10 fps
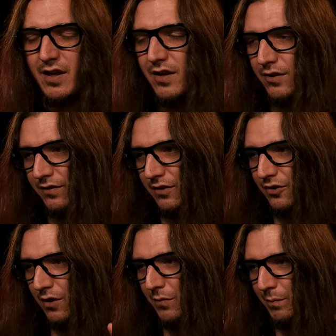I hooked the
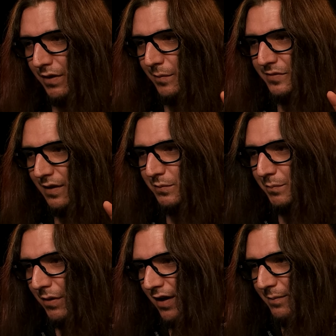turbo pumps up to
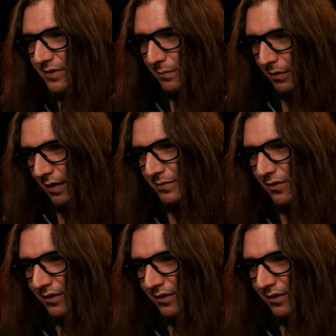pipes. The pipes go to